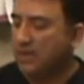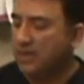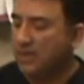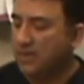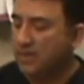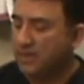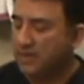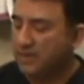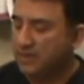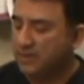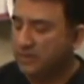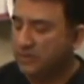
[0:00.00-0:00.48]

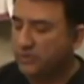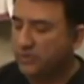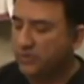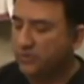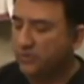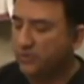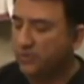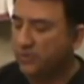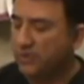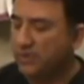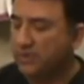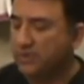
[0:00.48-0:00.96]
Uh, so
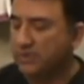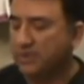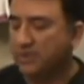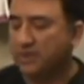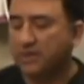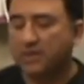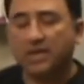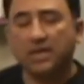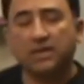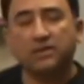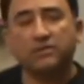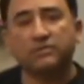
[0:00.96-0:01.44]
you notice
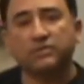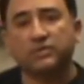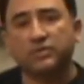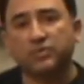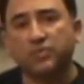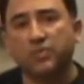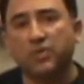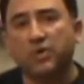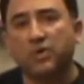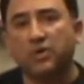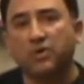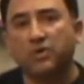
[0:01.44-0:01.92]
they're kind of
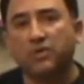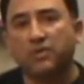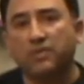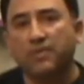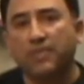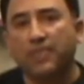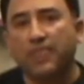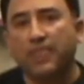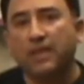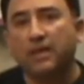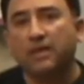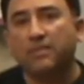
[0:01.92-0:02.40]
small,
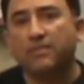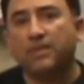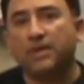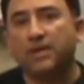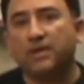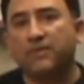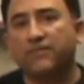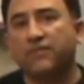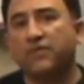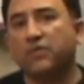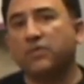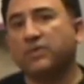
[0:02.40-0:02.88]

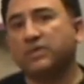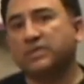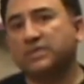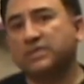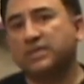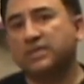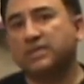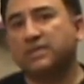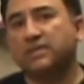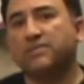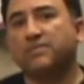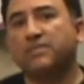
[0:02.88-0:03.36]
but if you want
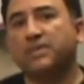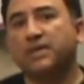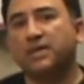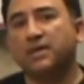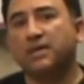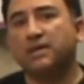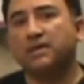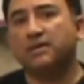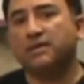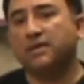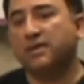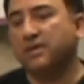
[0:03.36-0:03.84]
something
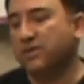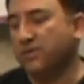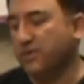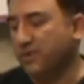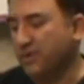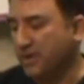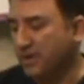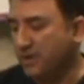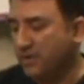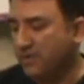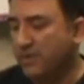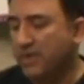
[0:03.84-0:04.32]
bigger, then you
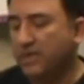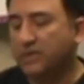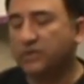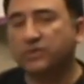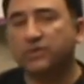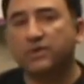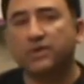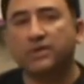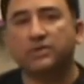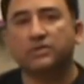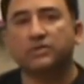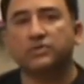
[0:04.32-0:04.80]
can
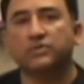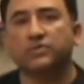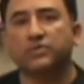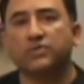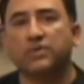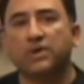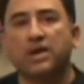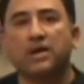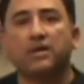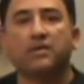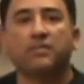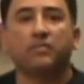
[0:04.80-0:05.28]
graduate
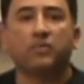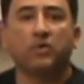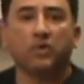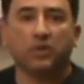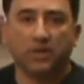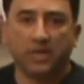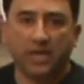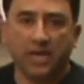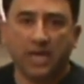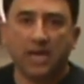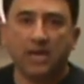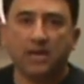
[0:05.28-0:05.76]
to uh,
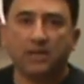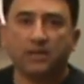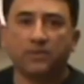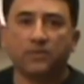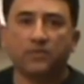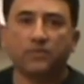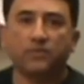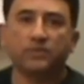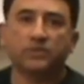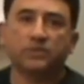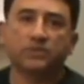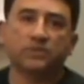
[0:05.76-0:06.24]

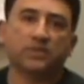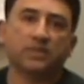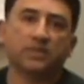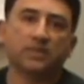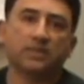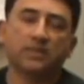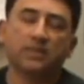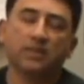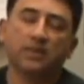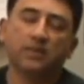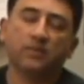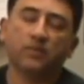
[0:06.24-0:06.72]
volcano, which
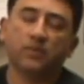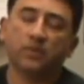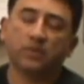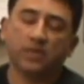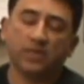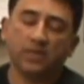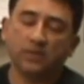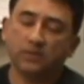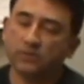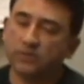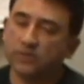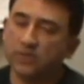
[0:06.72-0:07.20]
the
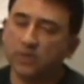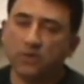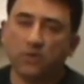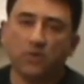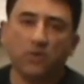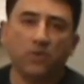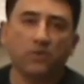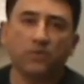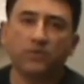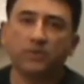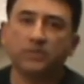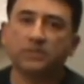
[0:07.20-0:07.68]
volcanoes are
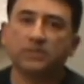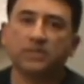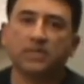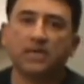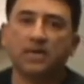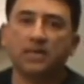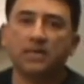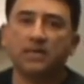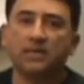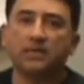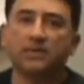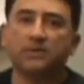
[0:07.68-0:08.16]
always
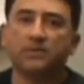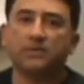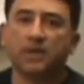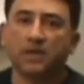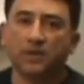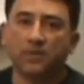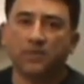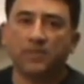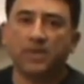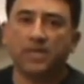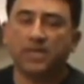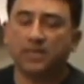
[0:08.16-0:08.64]
highly
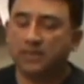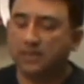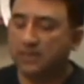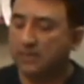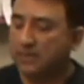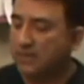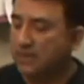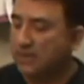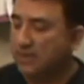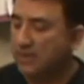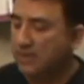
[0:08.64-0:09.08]
recommended.